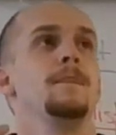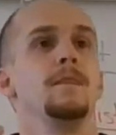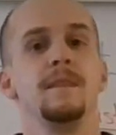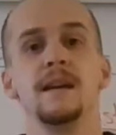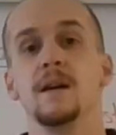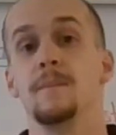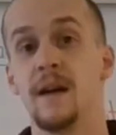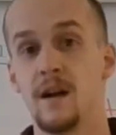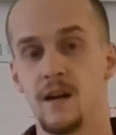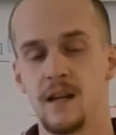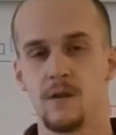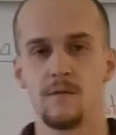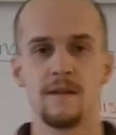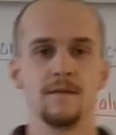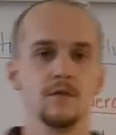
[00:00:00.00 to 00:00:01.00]
the
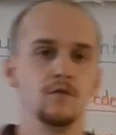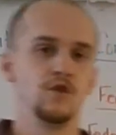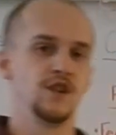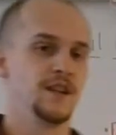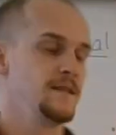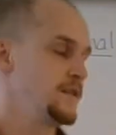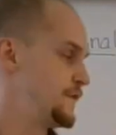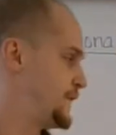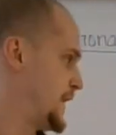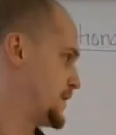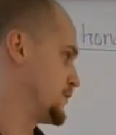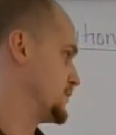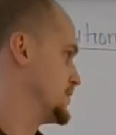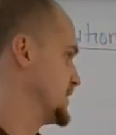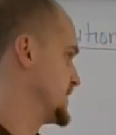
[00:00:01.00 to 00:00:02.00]
American Revolution. The
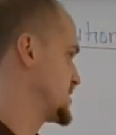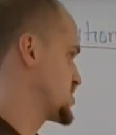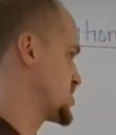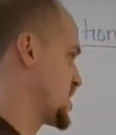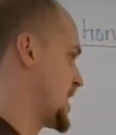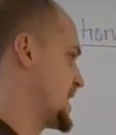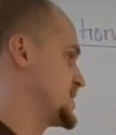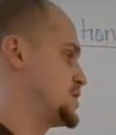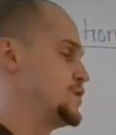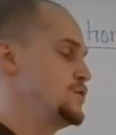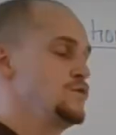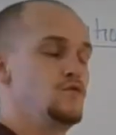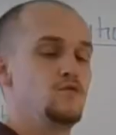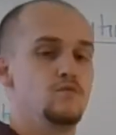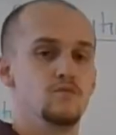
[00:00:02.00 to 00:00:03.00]
Federalists tried
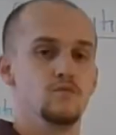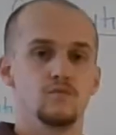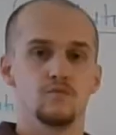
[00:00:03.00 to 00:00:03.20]
to,